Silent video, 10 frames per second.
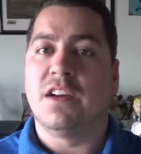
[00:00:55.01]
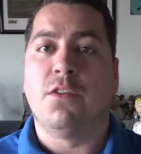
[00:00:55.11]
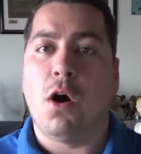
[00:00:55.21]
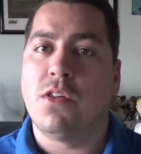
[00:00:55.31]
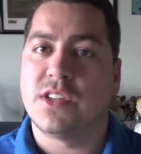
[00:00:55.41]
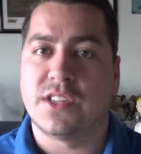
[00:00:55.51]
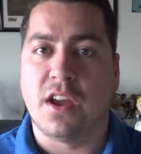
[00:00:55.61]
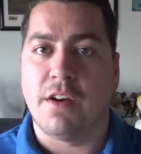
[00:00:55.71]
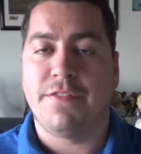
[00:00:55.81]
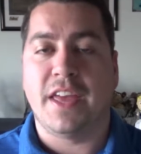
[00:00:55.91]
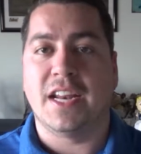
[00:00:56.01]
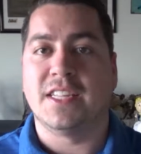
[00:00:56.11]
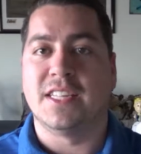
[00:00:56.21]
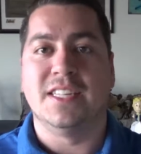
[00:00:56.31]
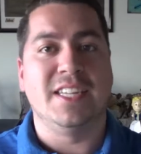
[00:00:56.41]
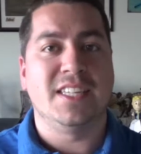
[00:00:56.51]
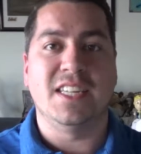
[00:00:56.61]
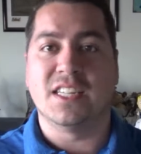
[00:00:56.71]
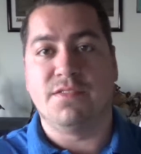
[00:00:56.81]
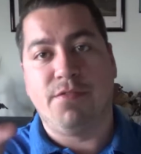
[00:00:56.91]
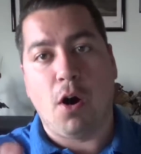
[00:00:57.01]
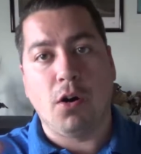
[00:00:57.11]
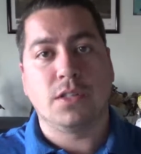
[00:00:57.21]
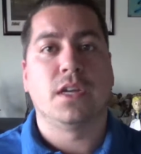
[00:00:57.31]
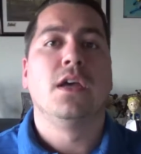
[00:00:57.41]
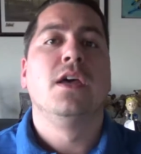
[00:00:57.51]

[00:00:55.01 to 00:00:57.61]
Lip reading: of all the stuff that is in Disney's vault